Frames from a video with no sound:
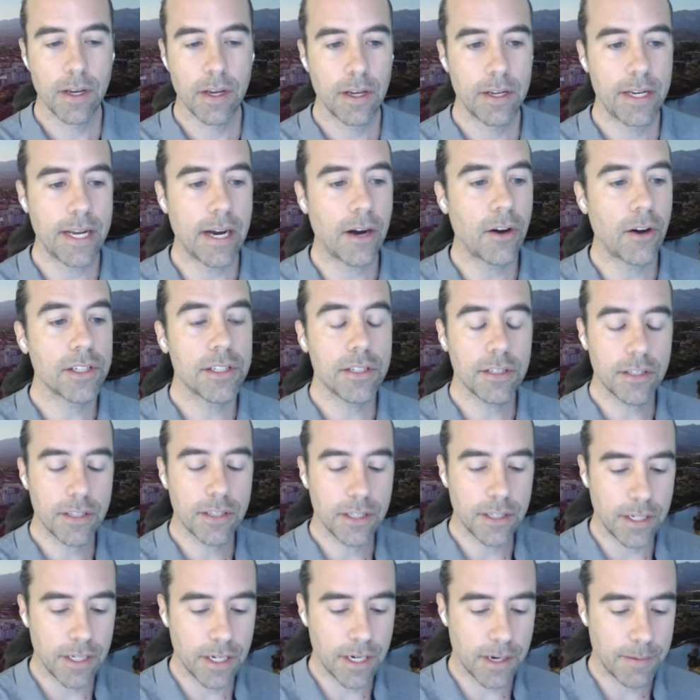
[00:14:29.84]
Now onto
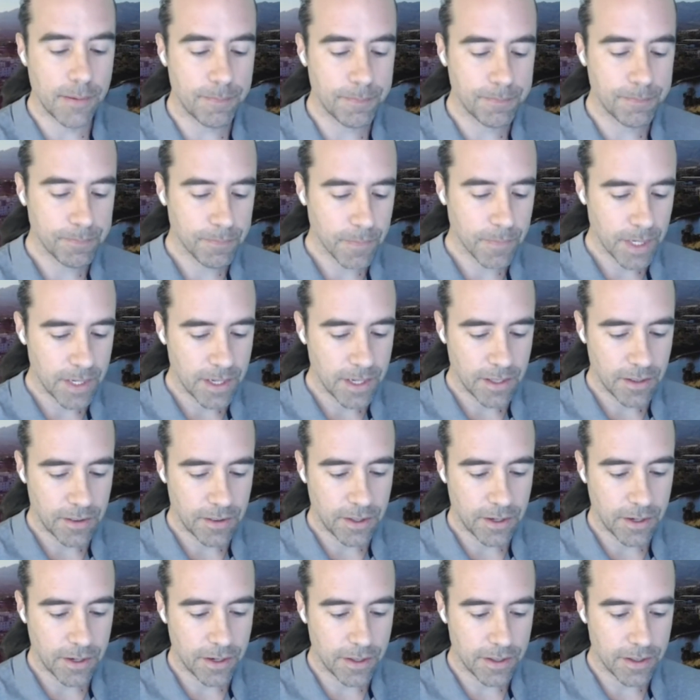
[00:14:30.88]
the
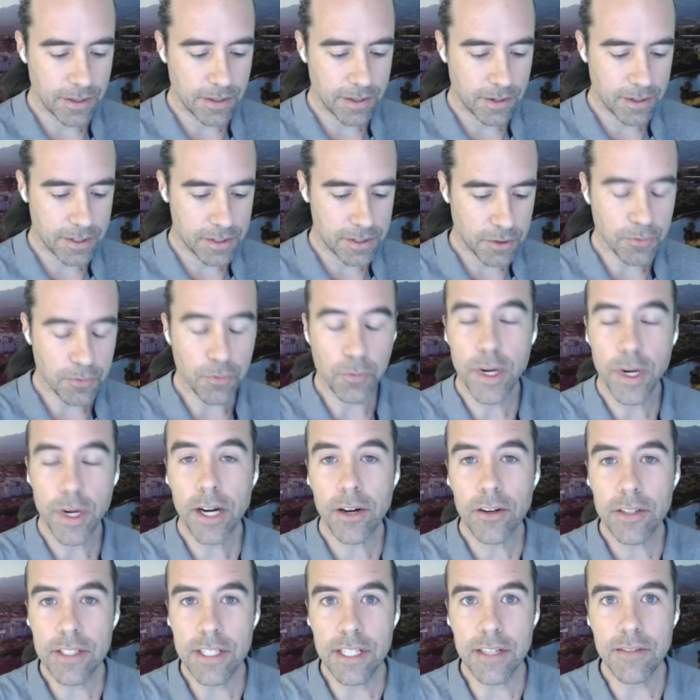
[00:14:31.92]
sort of
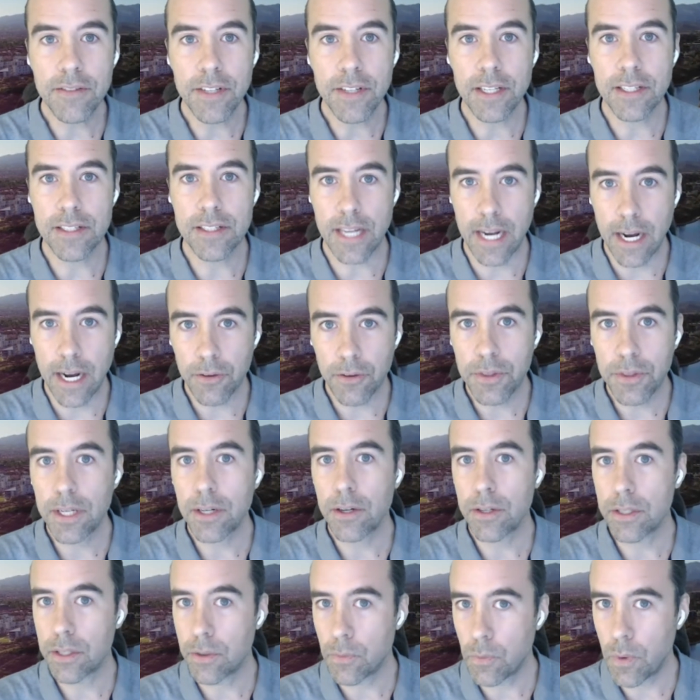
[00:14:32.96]
rare deviants out
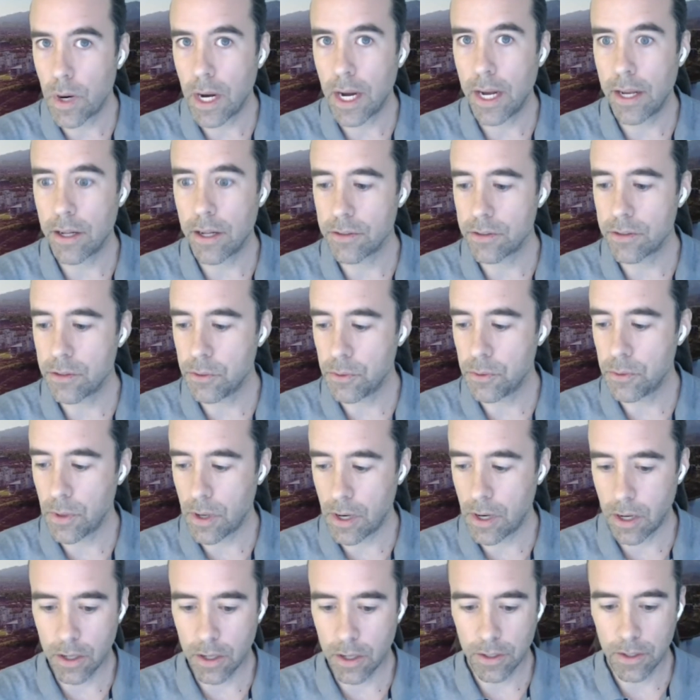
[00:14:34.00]
there in the wild who
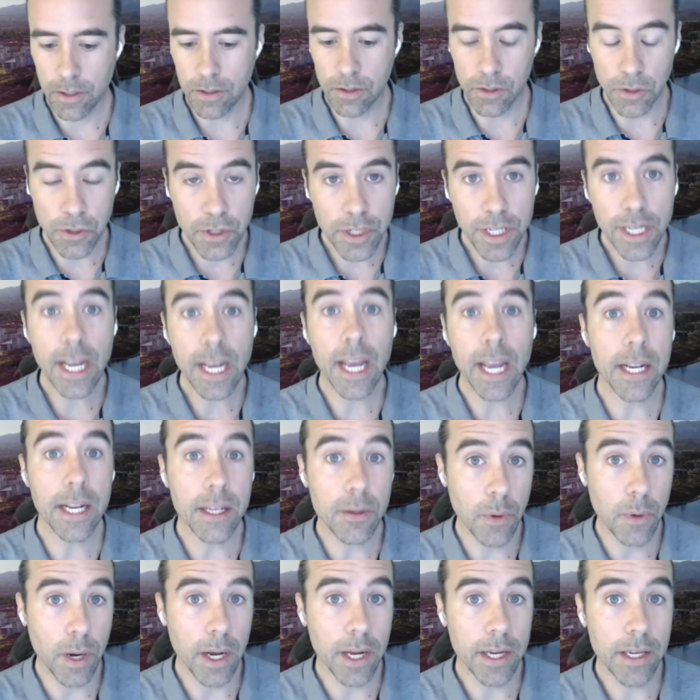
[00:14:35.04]
are learning
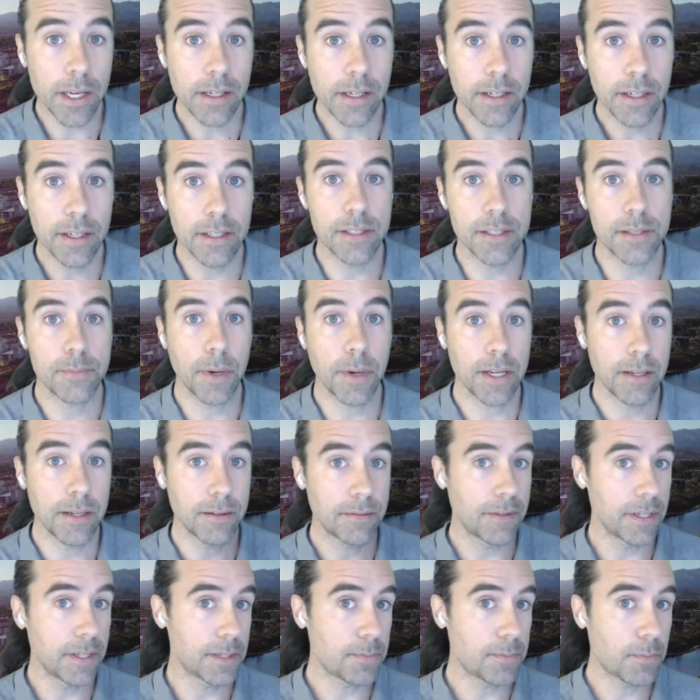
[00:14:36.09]
anyway, in spite
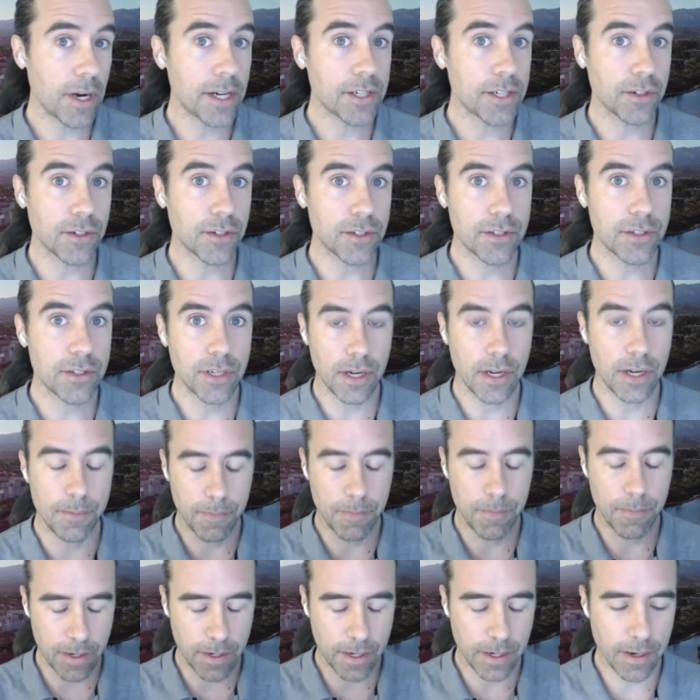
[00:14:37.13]
of these pressures.
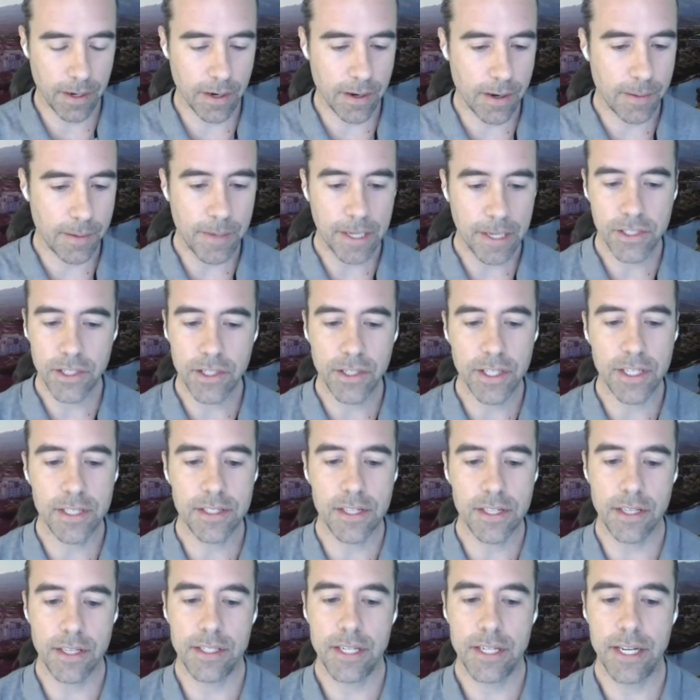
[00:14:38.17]
I mentioned
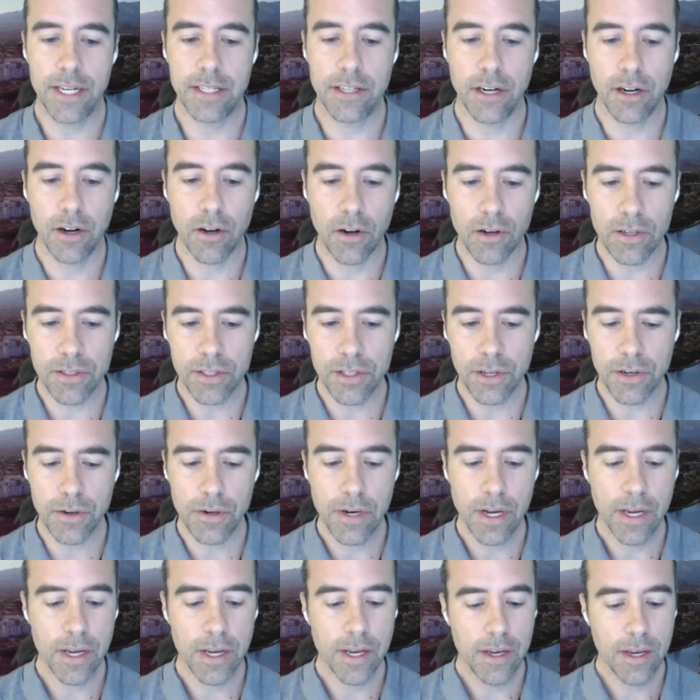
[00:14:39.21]
these in the TED Talk also.